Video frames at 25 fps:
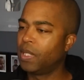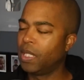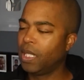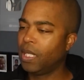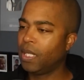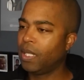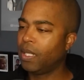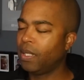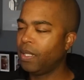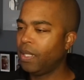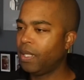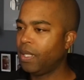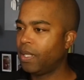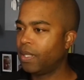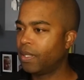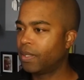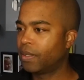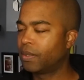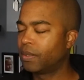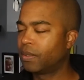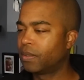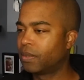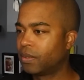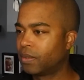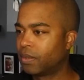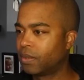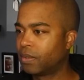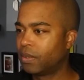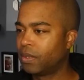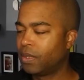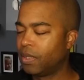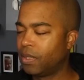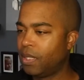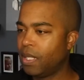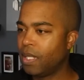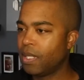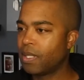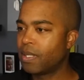Yeah, yeah. He
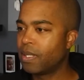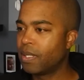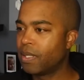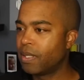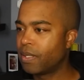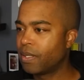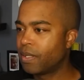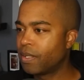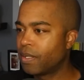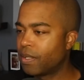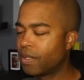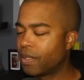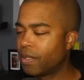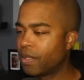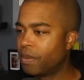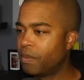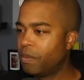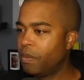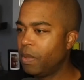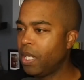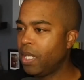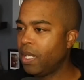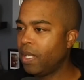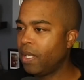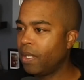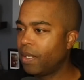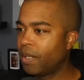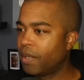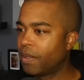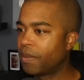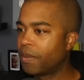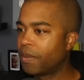doesn't. Admit it.